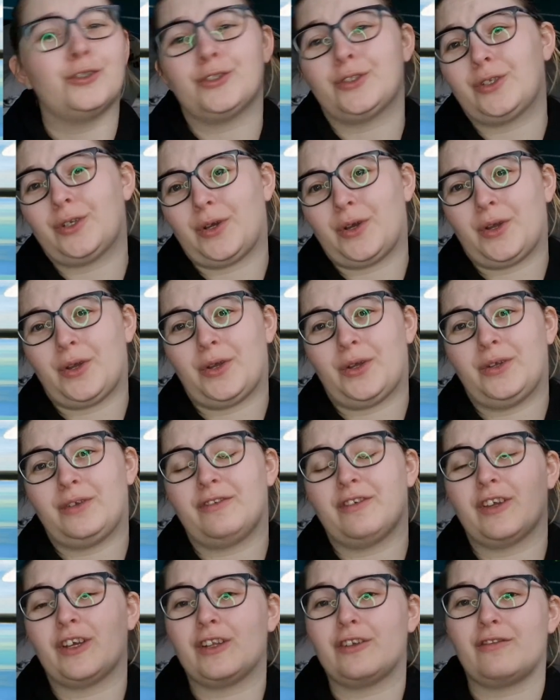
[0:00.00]

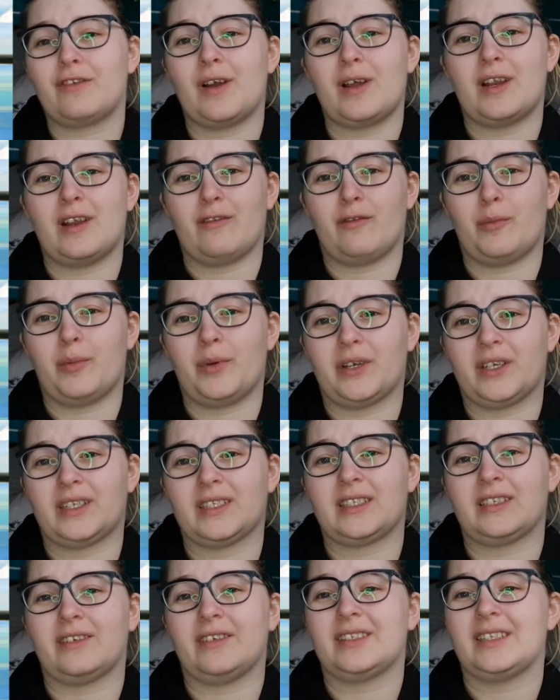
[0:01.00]
If you're going to write another book in a
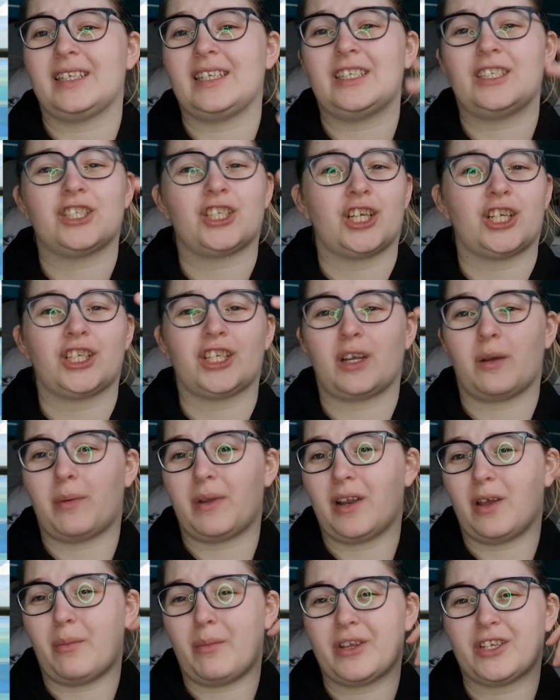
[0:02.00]
series, at least change it up a
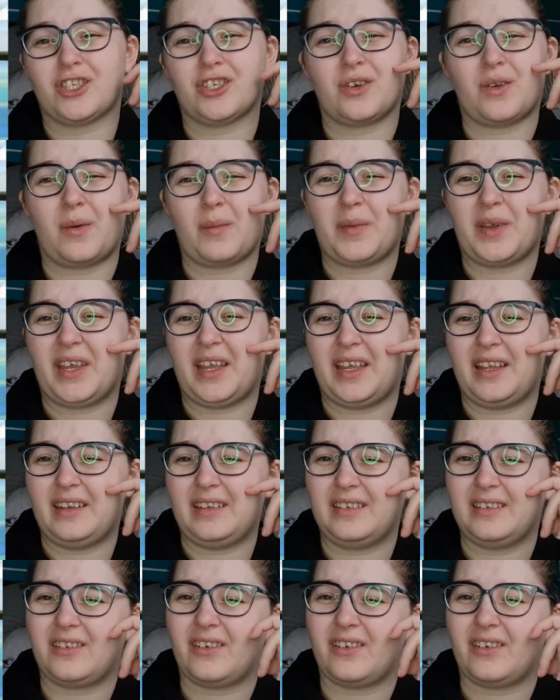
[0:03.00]
little bit. Do you know what I mean?